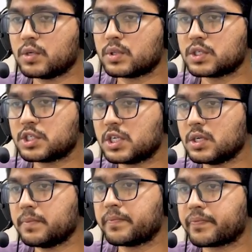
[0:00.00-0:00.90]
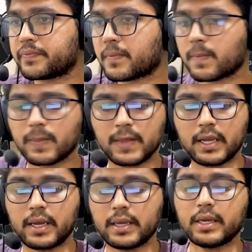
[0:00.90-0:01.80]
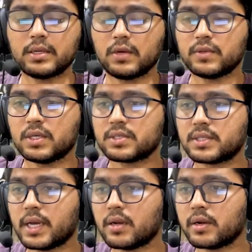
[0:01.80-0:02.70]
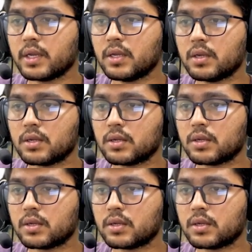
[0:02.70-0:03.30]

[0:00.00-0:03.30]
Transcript: Devarshi, then I can give the salary